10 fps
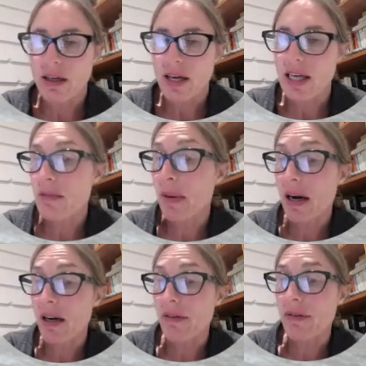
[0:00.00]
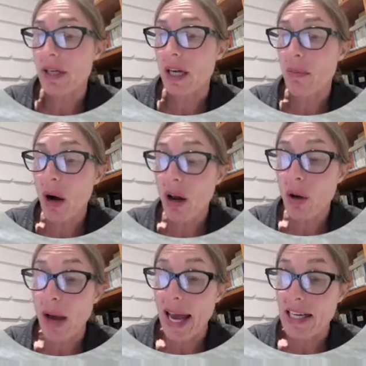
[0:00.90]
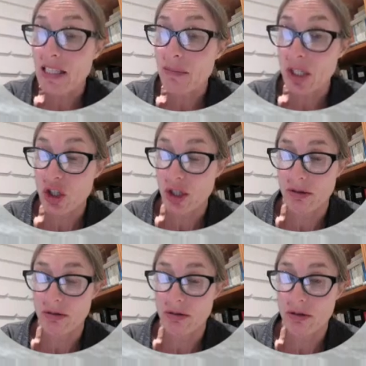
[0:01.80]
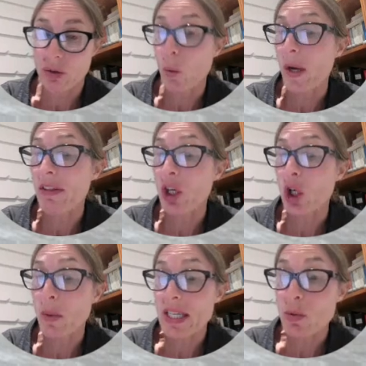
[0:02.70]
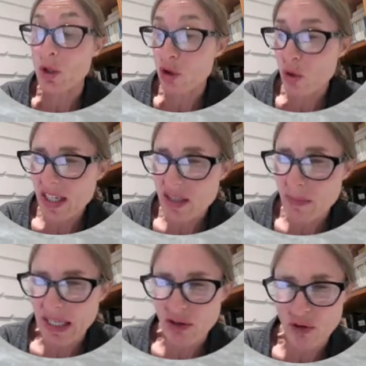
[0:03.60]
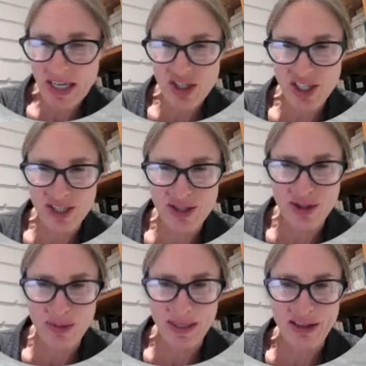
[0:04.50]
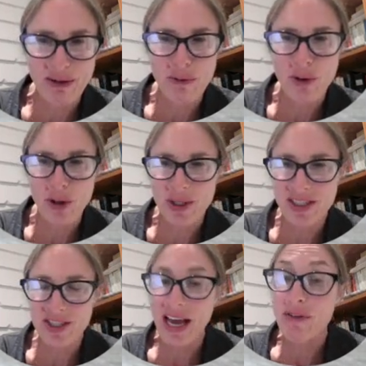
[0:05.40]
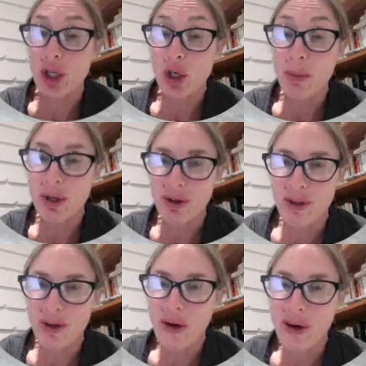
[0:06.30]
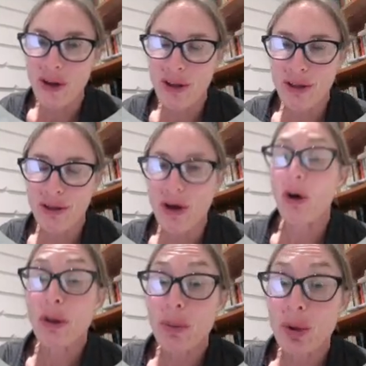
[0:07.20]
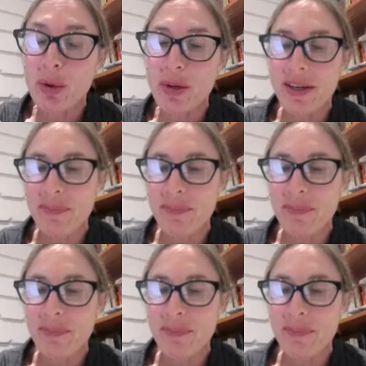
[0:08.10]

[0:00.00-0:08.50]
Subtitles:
as part of the Apollo 8 mission, where the US was trying to beat Russia to be the first to have a human on the moon.